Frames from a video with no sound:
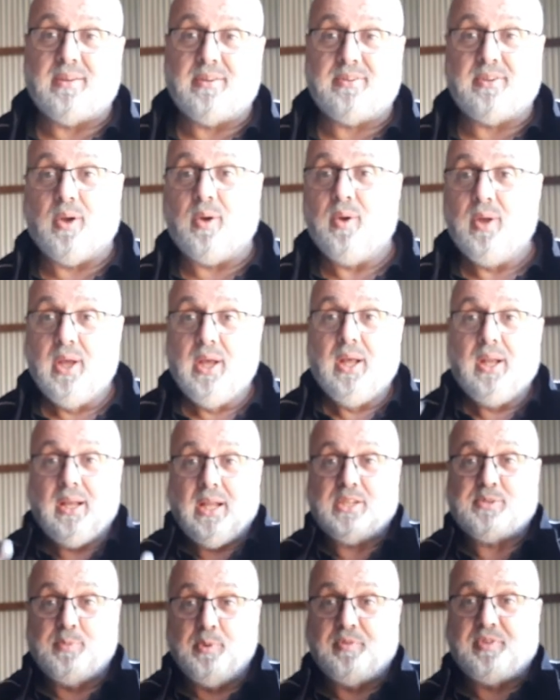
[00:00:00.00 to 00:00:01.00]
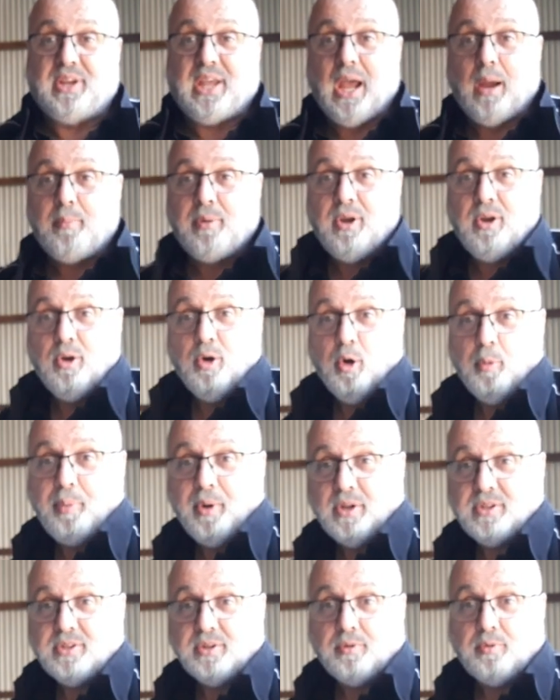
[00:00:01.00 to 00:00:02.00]
So let's move the camera up
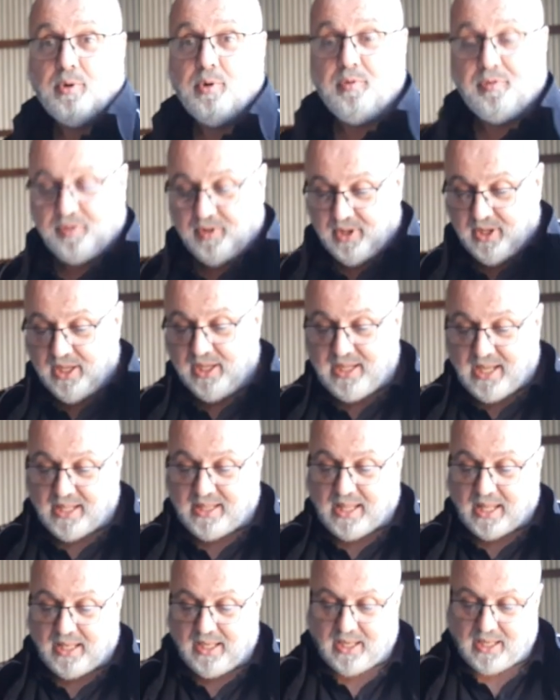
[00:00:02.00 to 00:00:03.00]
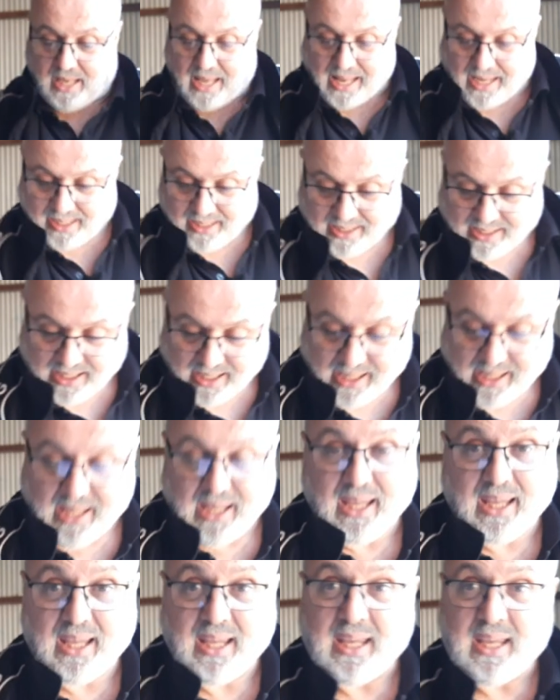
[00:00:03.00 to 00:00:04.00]
onto the roof, get that little Allen key
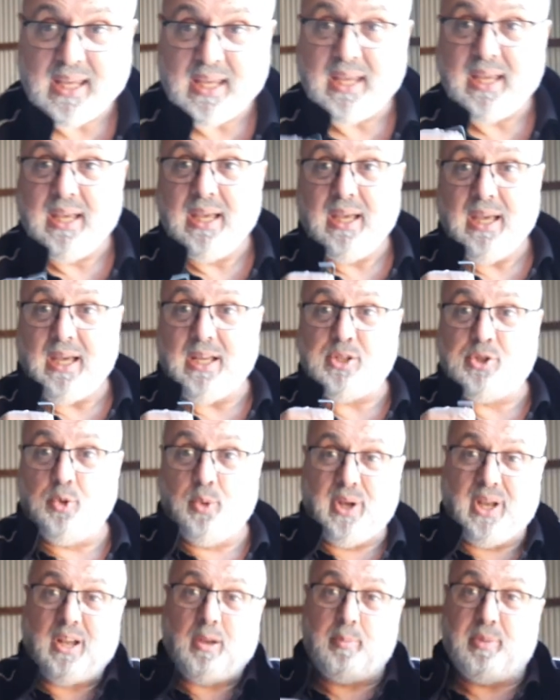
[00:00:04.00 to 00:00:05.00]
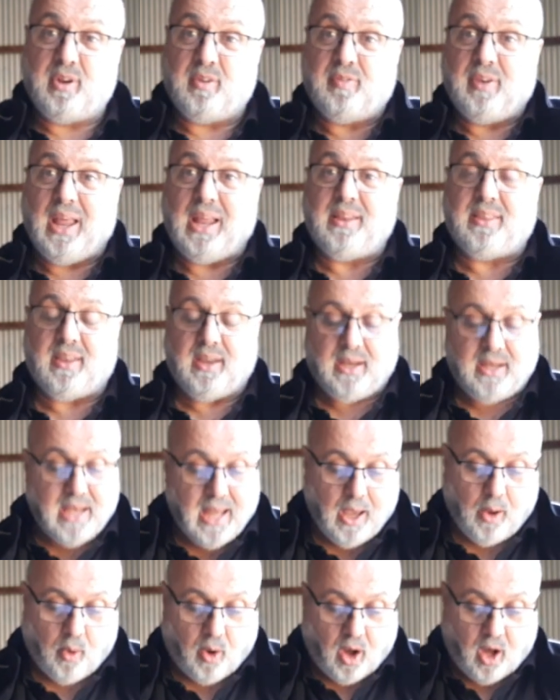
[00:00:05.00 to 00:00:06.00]
and do a little bit of lengthening.
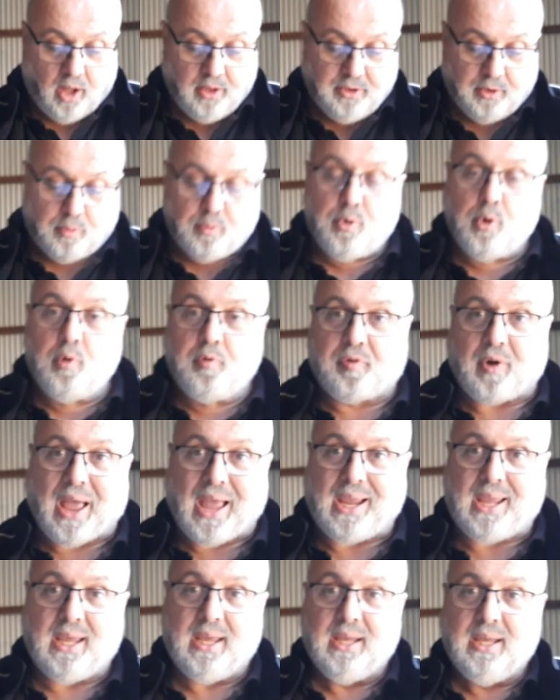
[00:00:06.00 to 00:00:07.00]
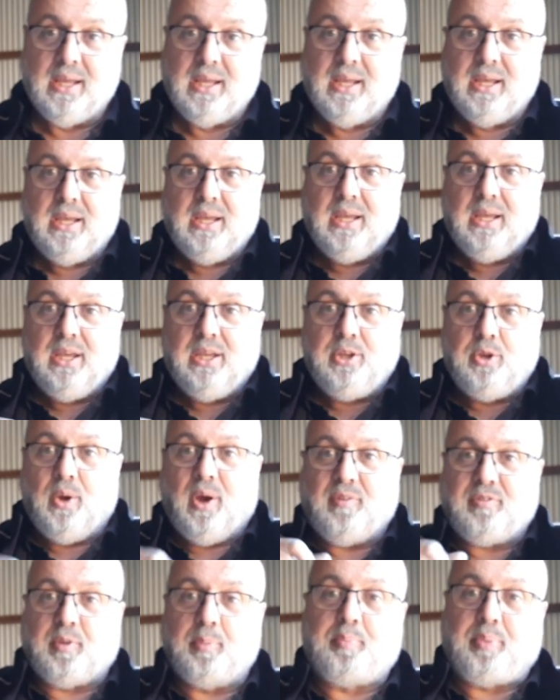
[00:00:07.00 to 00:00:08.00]
Now on the roof rack, you
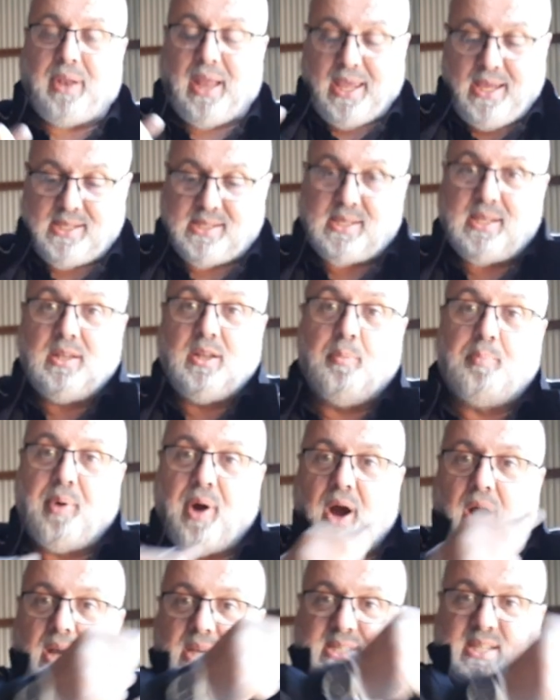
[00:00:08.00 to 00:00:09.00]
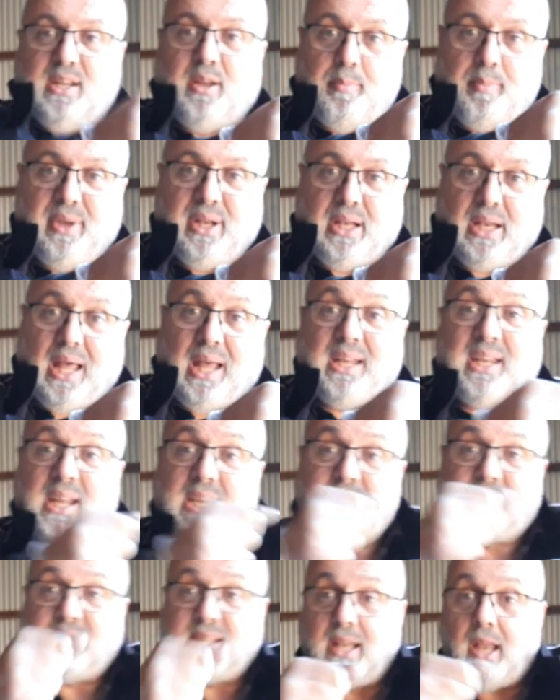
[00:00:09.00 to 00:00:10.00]
have to place the bars in the middle and
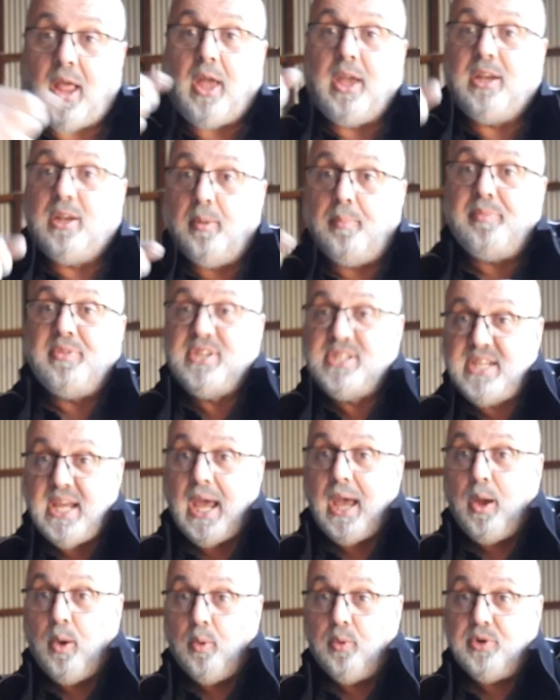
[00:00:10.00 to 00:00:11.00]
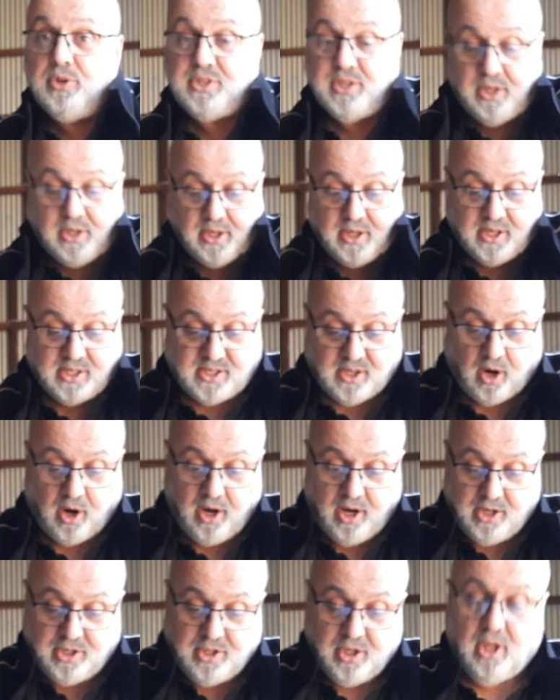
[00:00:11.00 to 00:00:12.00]
then slide them down to the
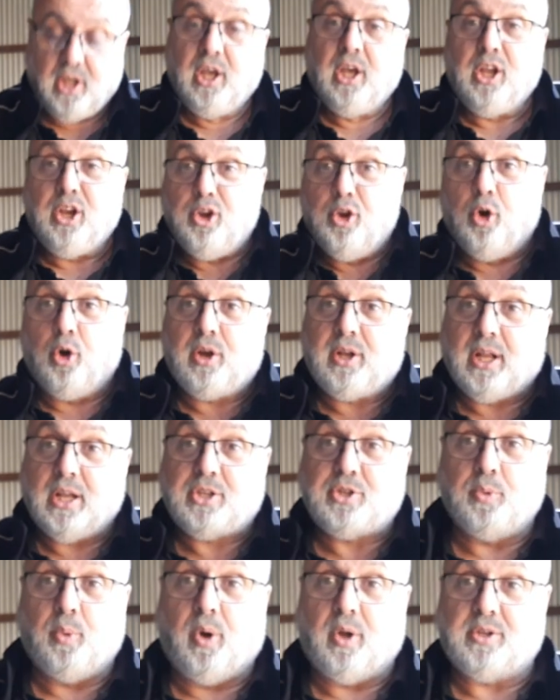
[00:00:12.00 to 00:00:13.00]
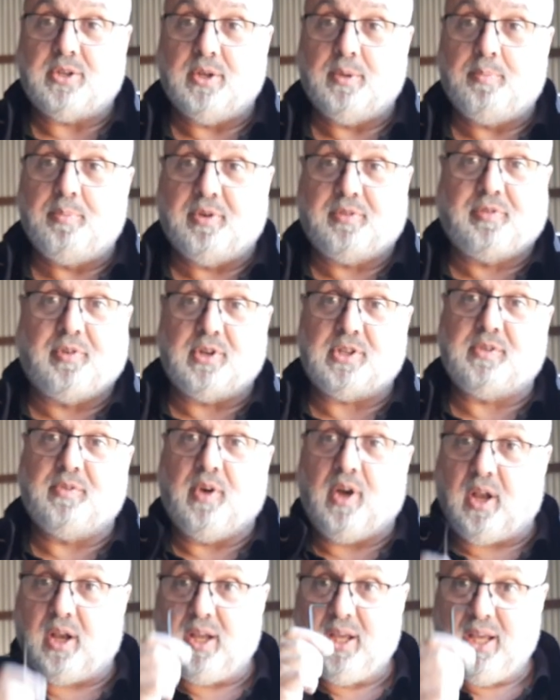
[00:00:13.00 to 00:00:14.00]
desired nook that you want to. But first of
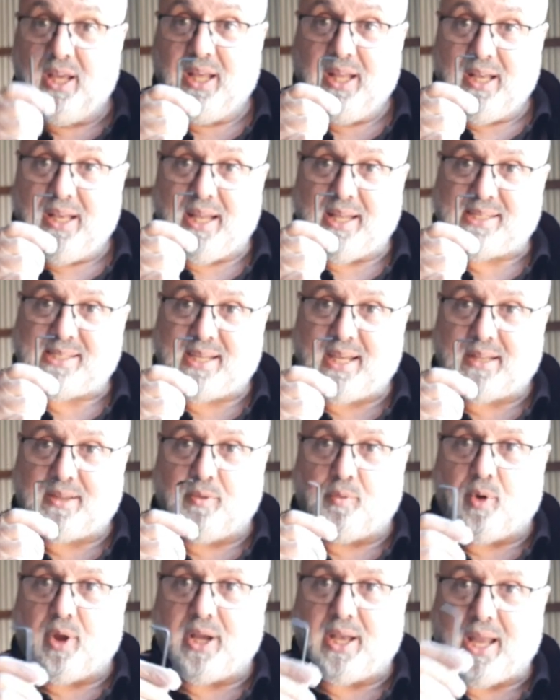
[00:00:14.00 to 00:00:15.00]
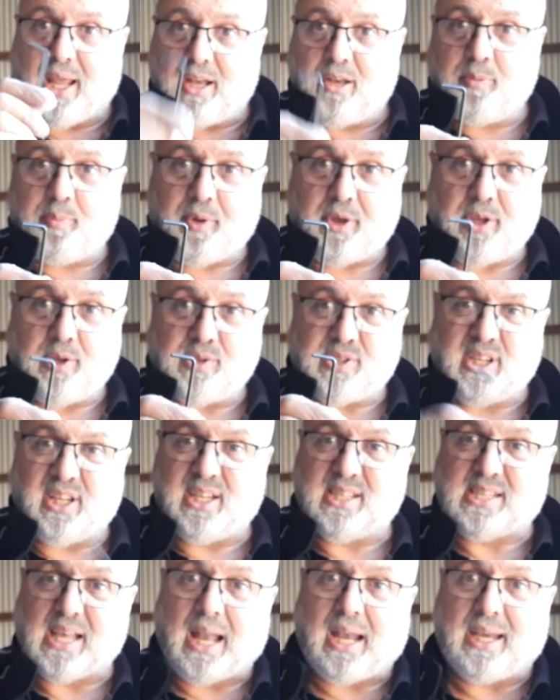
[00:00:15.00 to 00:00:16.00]
all, let's get the right length by using
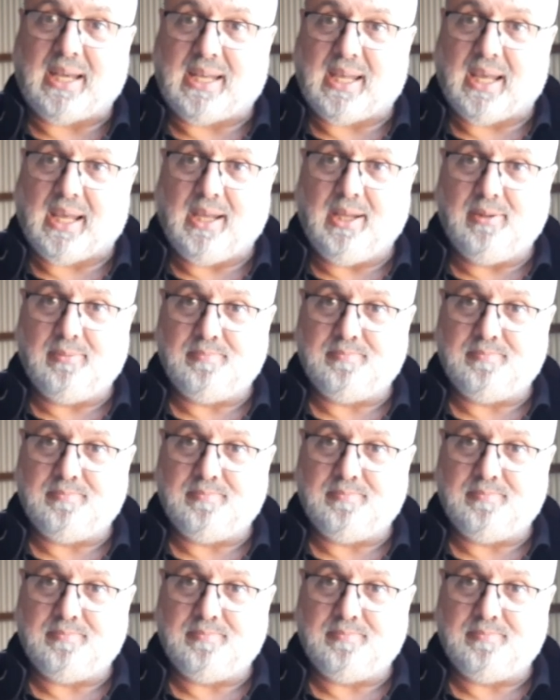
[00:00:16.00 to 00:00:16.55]
this Allen key.